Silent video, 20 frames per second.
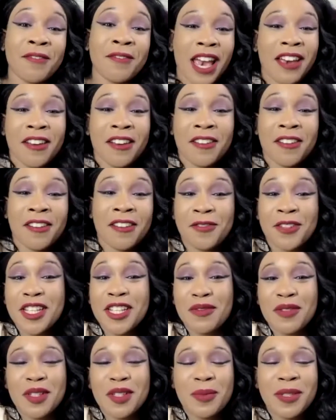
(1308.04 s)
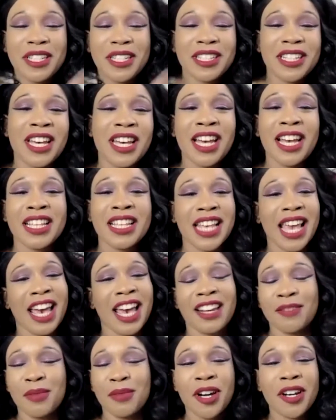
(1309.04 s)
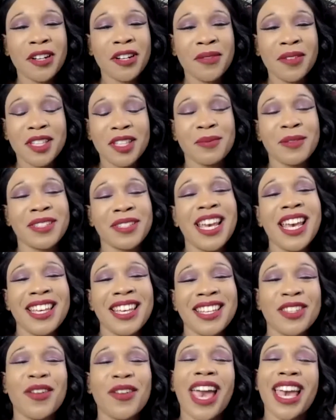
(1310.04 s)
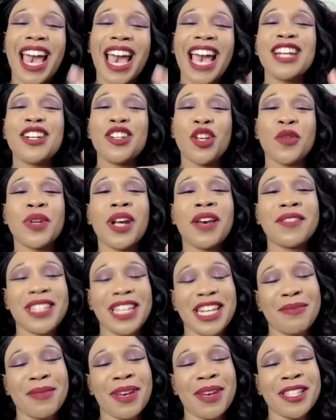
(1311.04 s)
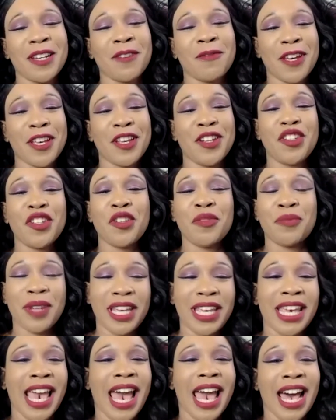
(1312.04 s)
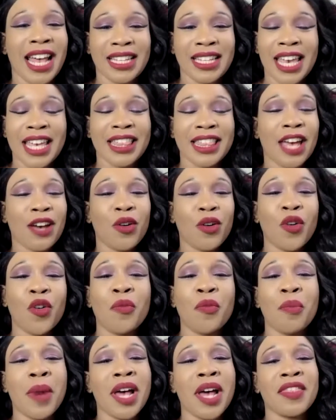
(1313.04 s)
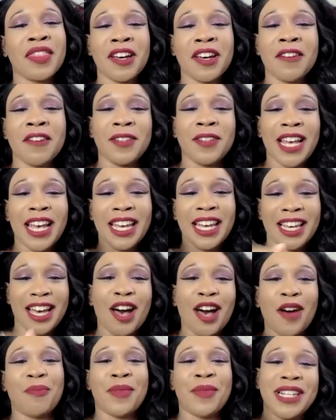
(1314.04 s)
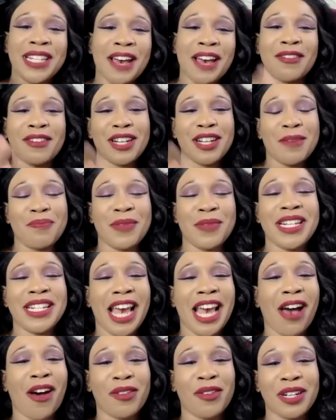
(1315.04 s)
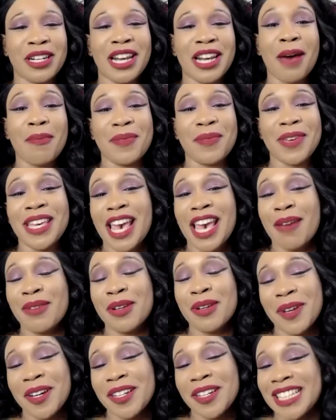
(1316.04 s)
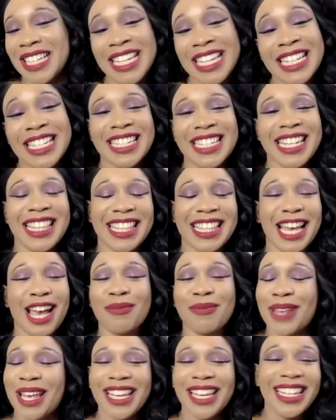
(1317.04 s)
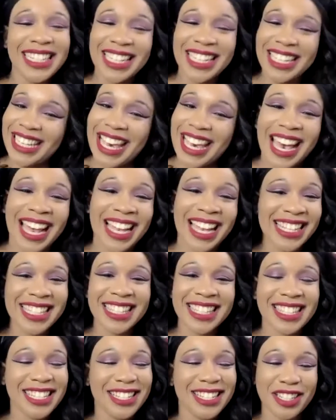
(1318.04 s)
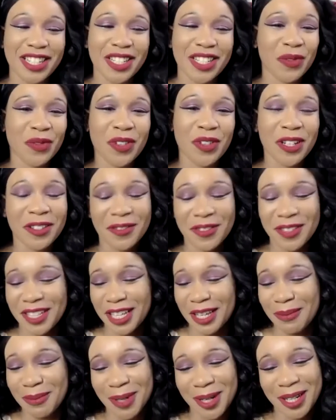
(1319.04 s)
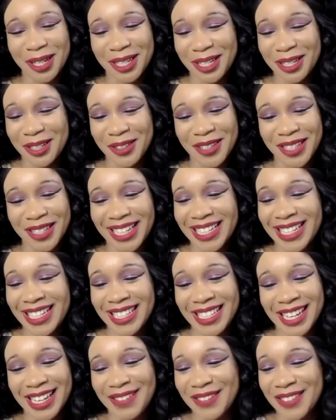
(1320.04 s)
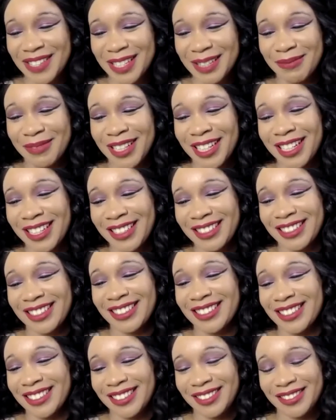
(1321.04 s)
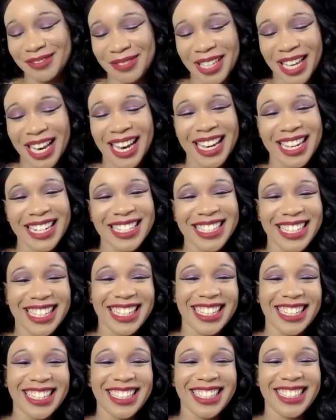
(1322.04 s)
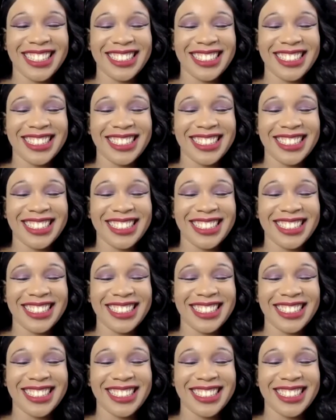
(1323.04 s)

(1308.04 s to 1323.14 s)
friends with split tongues. I had a partner with a split, so I kind of knew what I was getting myself into. But yeah, like that whole month of like up and down and not being able to barely eat anything. I'm like, yeah, this isn't just for a fucking party trick. I need to have some like behind it.